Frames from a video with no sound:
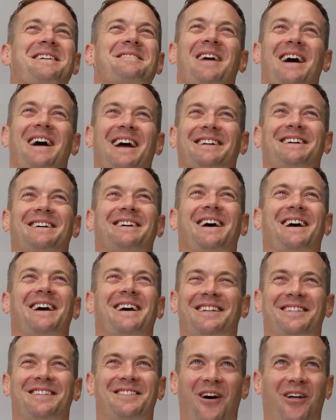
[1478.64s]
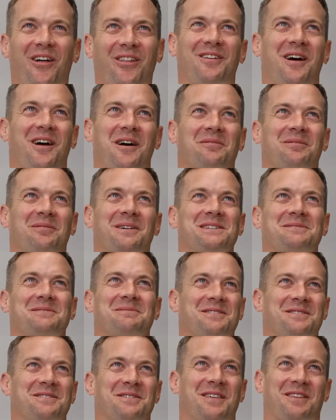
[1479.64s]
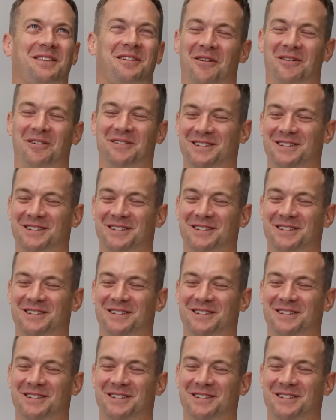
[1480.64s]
No, not the time to play Smash with throwing